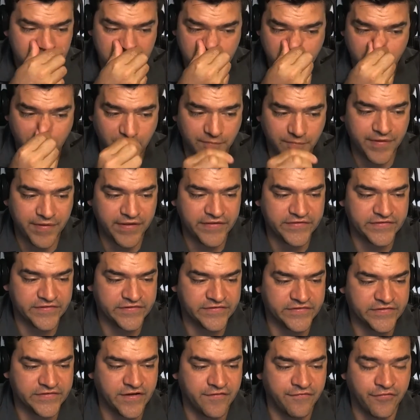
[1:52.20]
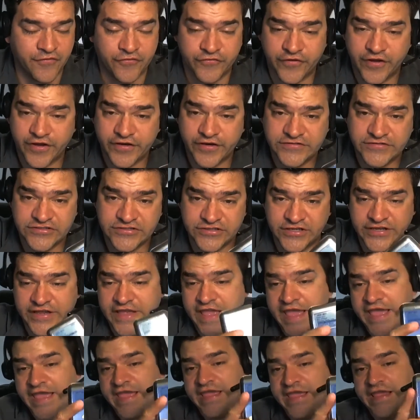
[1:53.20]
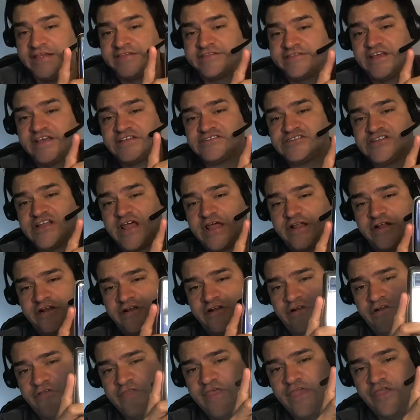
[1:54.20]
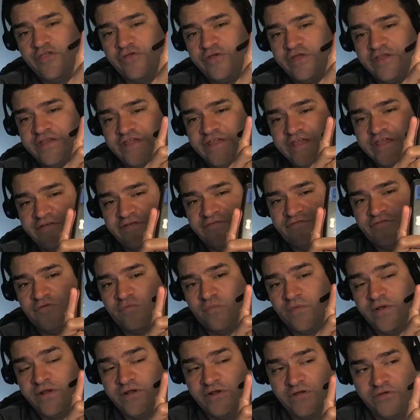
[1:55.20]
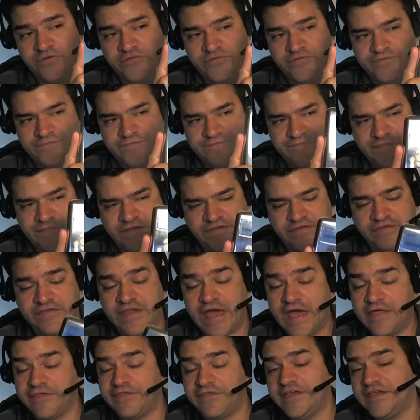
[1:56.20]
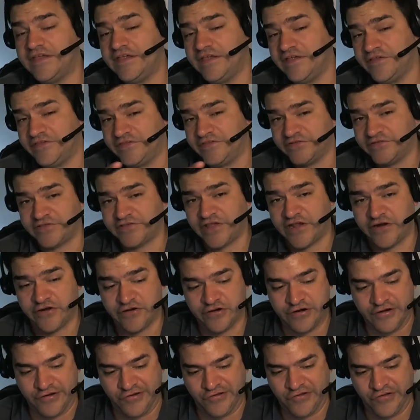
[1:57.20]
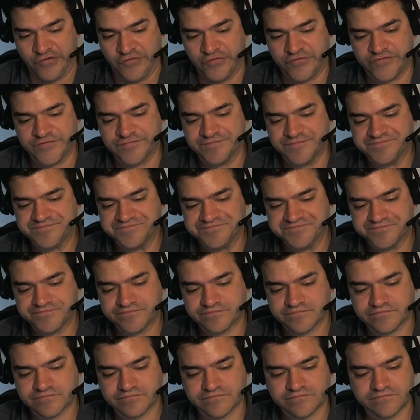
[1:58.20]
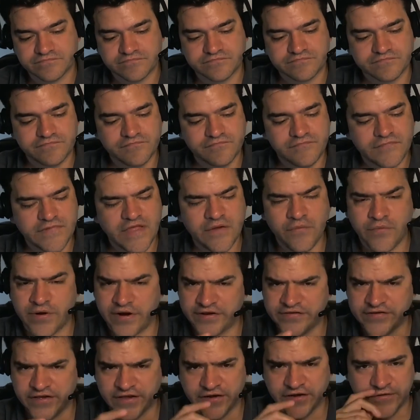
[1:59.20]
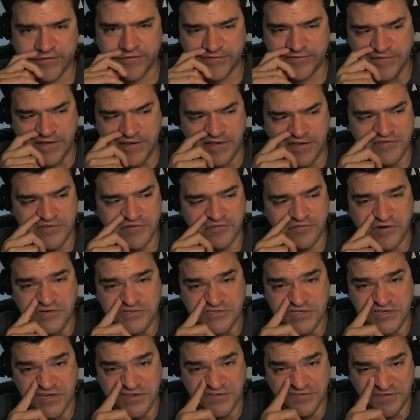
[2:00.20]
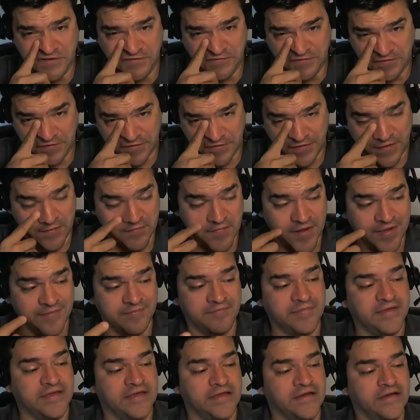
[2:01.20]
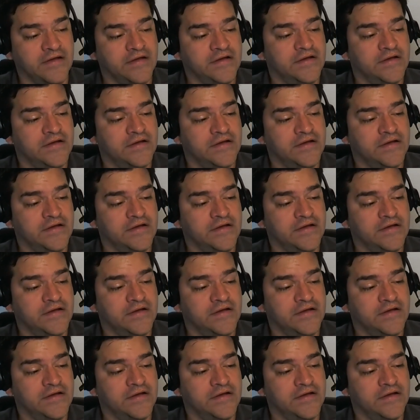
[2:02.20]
Real basic stuff. There's actually a session editor that you can get for Windows not the easiest editor to use. When I talked to these guys originally, it sounds like they might be